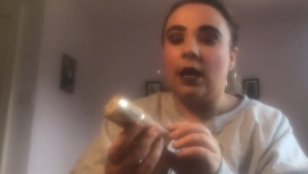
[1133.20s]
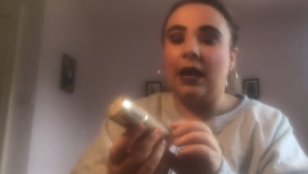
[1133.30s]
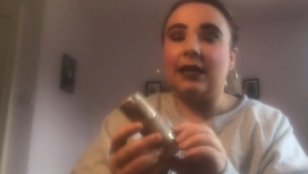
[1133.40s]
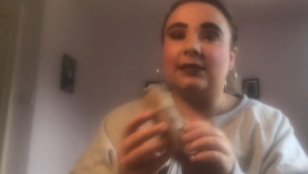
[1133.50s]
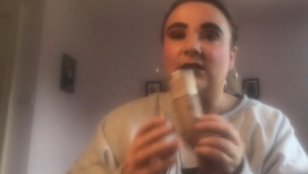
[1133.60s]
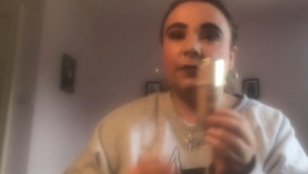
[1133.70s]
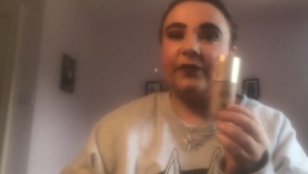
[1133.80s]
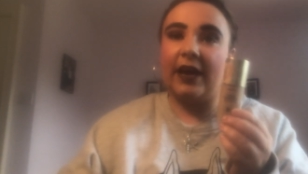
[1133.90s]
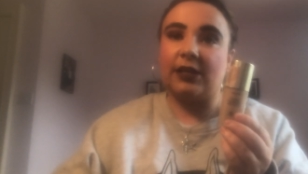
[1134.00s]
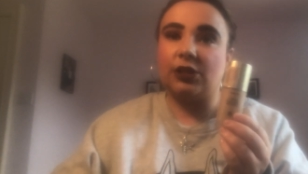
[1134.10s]
Lasting
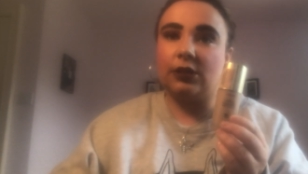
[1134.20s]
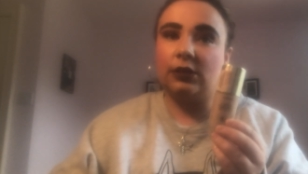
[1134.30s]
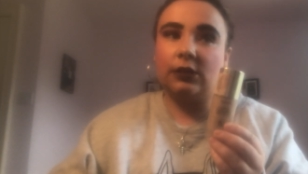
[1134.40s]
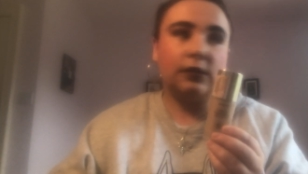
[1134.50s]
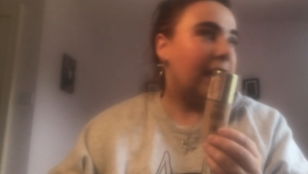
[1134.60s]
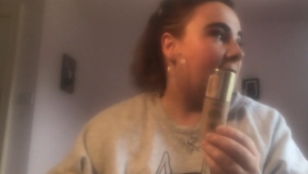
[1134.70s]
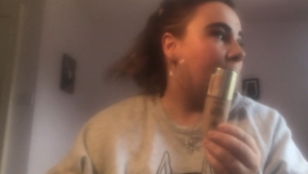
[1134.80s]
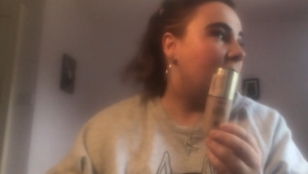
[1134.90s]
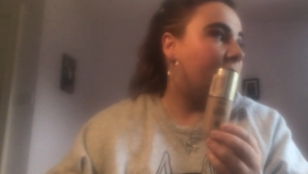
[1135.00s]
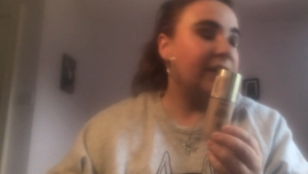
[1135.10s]
Perfection
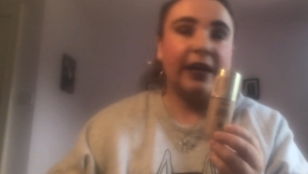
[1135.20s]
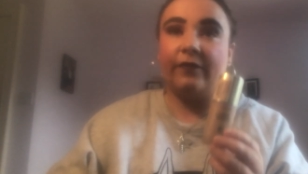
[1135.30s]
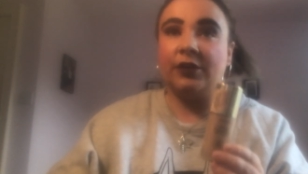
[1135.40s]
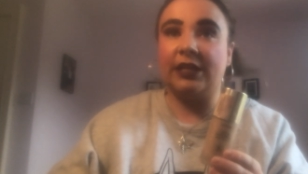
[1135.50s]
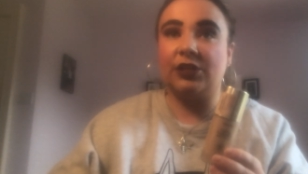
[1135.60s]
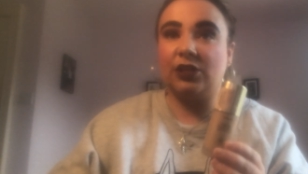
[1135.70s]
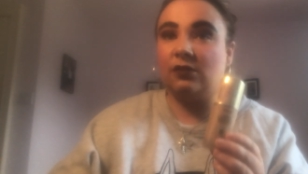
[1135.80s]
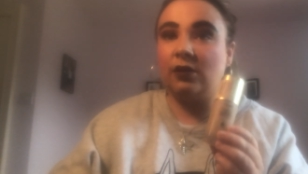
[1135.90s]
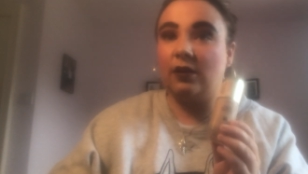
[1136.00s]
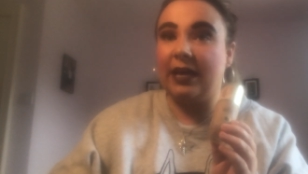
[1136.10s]
um, Everyday
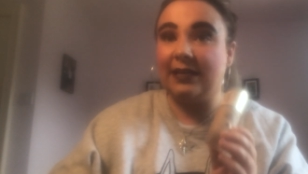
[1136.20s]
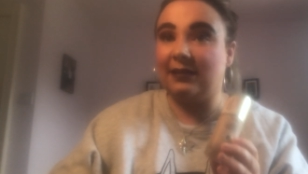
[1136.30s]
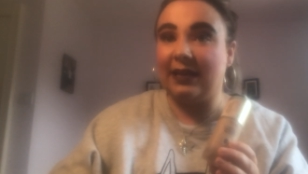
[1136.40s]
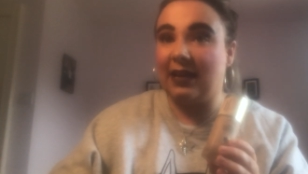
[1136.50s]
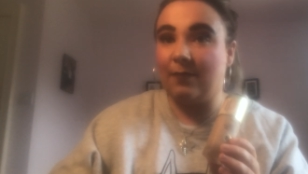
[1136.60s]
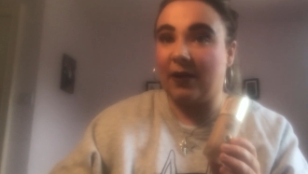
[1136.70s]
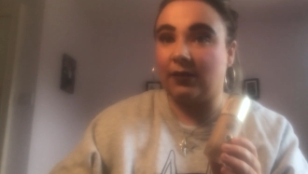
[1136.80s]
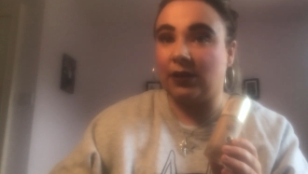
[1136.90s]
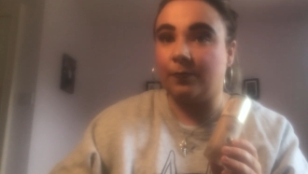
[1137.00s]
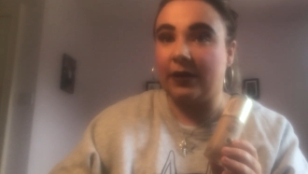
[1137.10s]
Foundation, easily
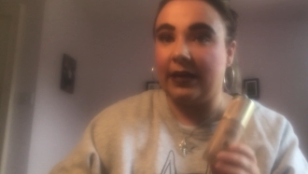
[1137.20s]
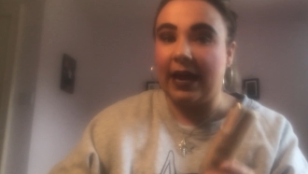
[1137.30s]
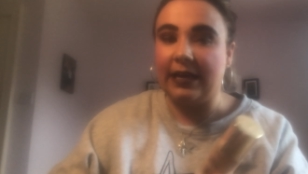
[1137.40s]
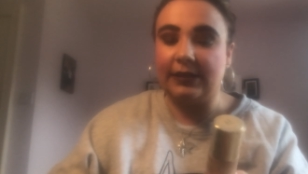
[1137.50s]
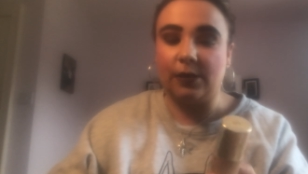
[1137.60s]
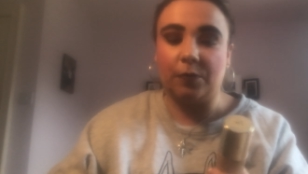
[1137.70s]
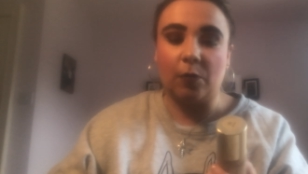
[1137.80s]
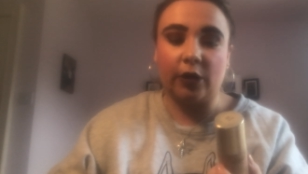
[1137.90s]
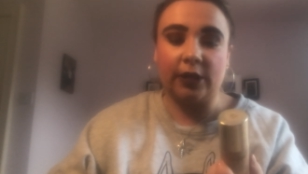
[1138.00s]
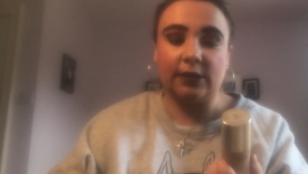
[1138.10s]
picked up in any
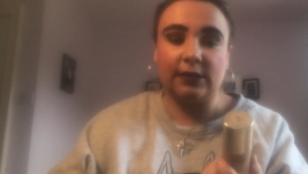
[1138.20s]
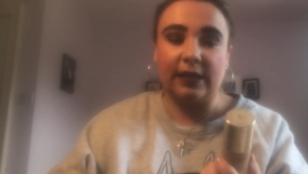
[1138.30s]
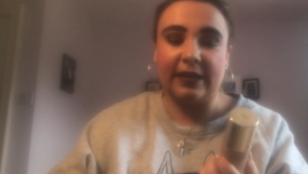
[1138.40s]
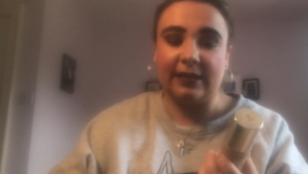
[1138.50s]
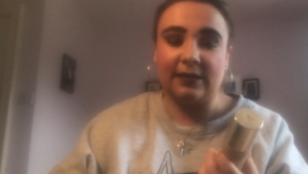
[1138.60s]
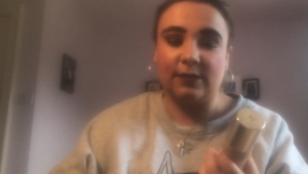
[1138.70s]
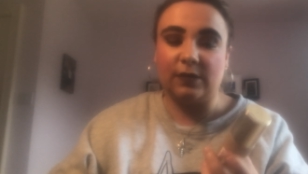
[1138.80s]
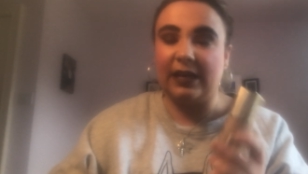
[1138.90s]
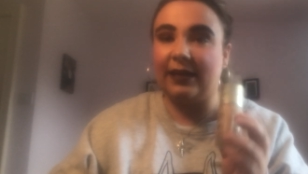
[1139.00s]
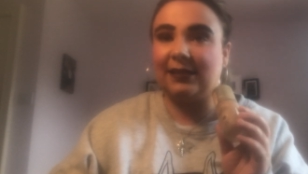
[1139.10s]
supermarket. I think this
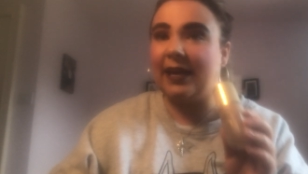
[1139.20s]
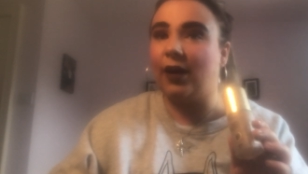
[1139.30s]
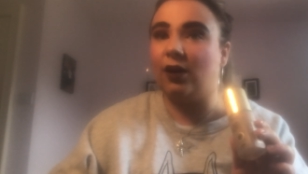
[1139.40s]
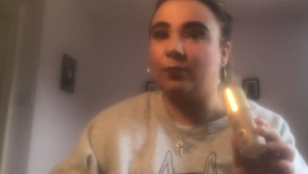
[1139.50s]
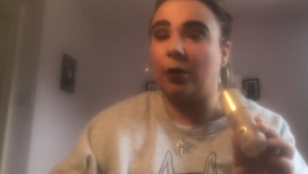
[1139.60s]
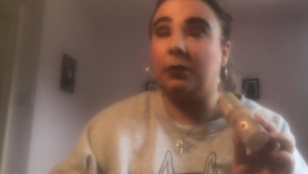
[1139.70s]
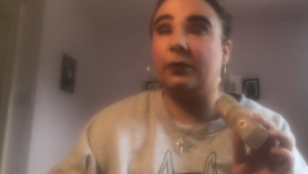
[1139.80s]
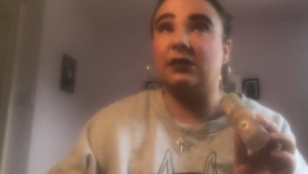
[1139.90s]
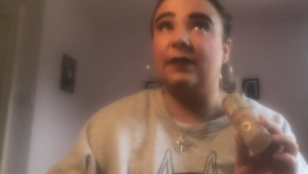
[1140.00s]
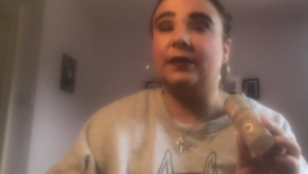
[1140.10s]
was like a tenner, probably
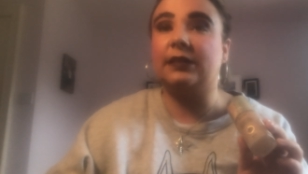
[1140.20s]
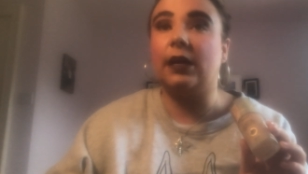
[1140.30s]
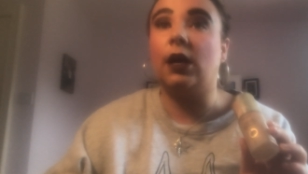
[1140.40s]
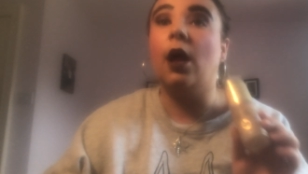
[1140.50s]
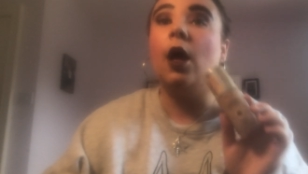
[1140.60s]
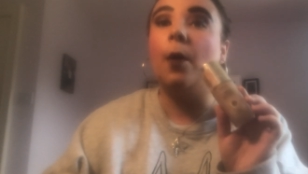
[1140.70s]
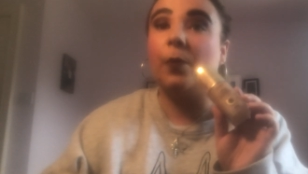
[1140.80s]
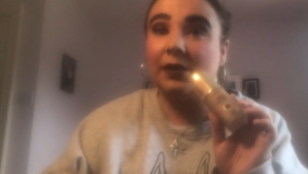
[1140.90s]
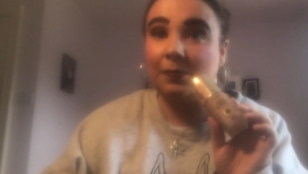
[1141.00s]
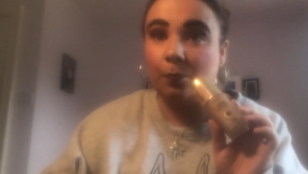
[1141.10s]
wasn't even a tenner,
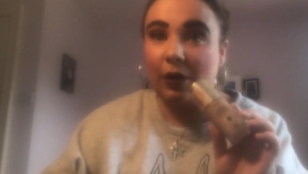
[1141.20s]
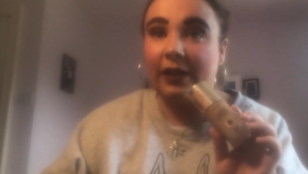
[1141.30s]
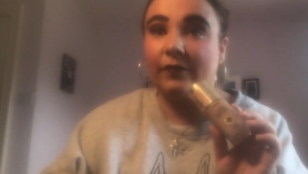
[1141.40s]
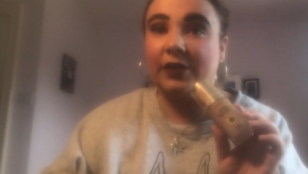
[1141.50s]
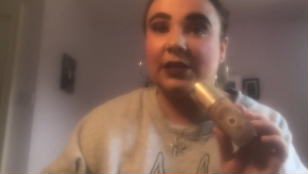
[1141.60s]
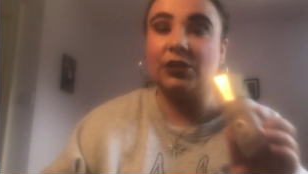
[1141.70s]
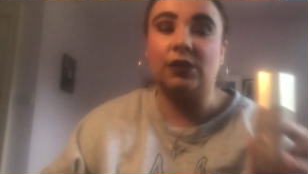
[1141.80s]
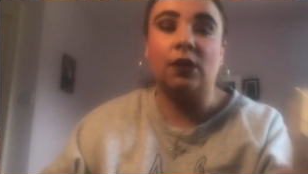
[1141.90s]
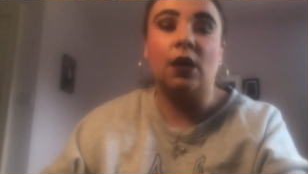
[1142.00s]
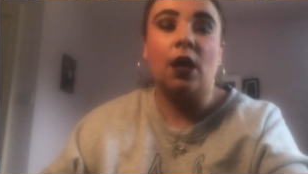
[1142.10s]
but it's brilliant
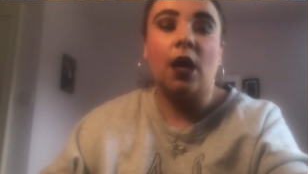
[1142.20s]
foundation.